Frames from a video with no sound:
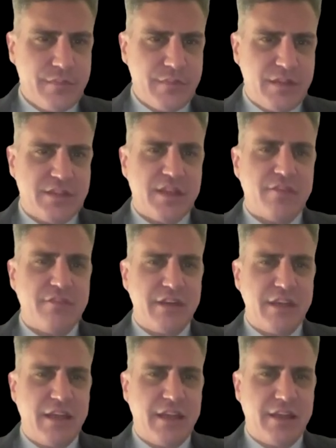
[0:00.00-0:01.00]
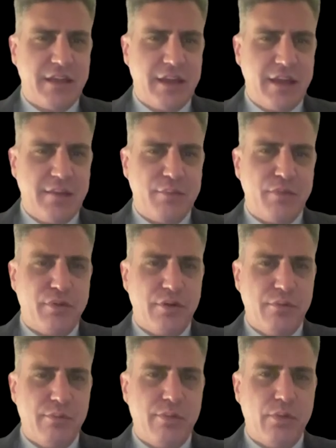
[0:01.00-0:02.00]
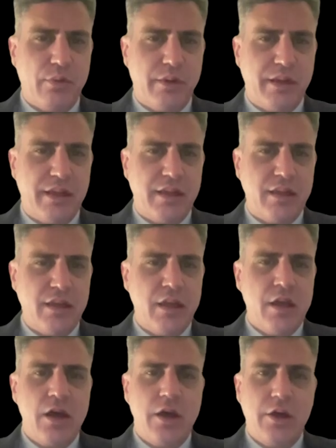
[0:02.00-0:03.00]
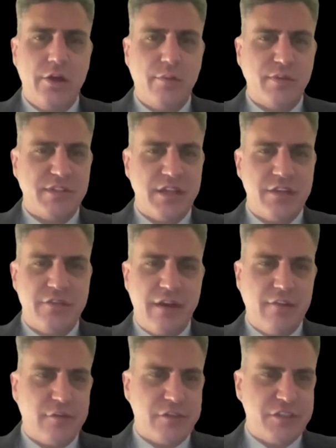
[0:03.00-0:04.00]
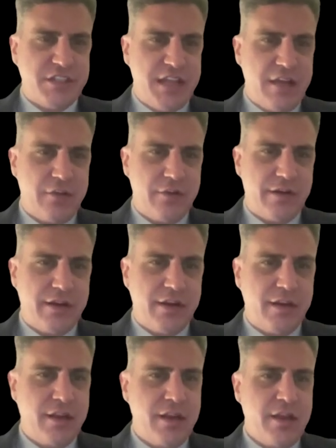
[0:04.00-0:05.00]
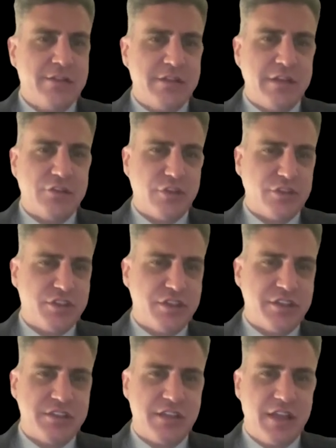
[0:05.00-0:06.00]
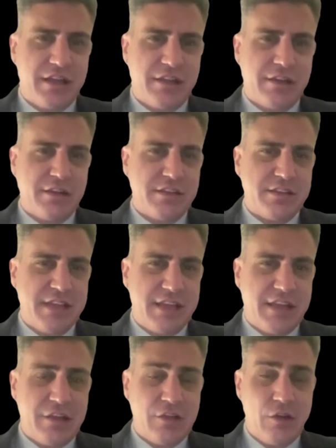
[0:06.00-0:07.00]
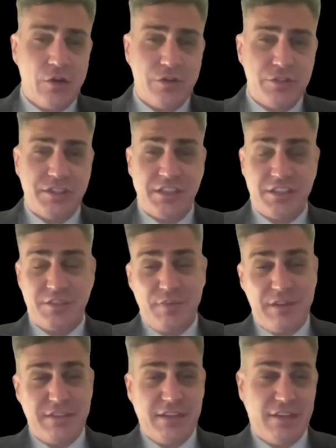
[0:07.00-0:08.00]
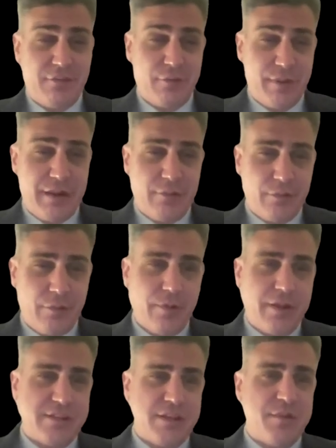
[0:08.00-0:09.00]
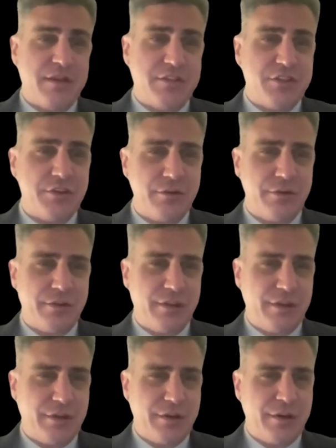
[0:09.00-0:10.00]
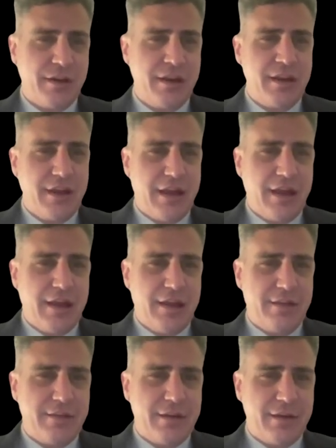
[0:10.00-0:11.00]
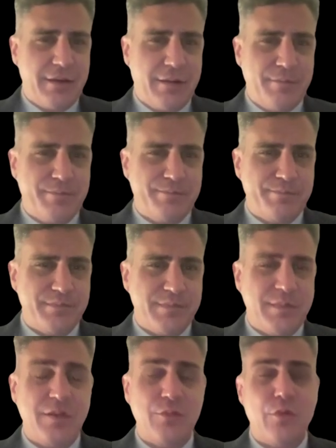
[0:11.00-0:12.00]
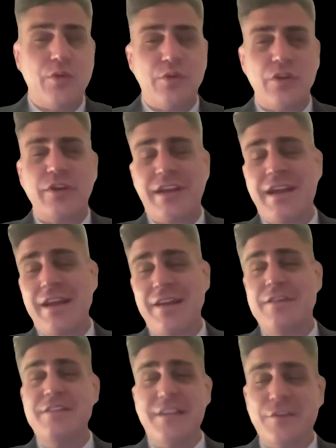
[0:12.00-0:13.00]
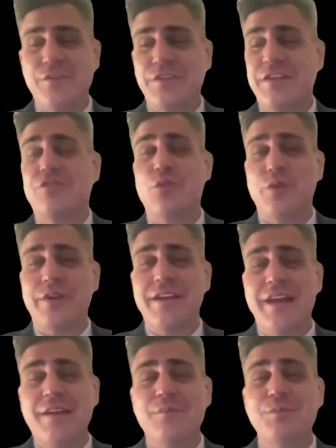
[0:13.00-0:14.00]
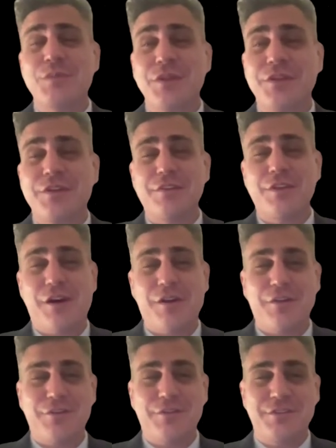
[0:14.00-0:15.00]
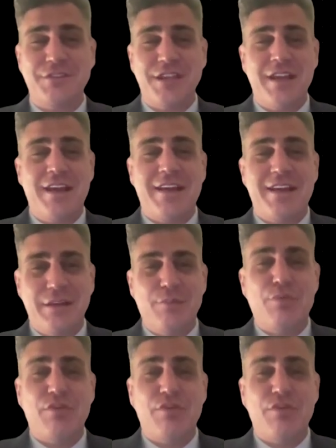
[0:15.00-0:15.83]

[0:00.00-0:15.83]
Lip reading: the 78K per employee, 100% of average salary. The attrition is likely the second largest expense after payroll, as I mentioned earlier. And we're looking at nearly $28 million in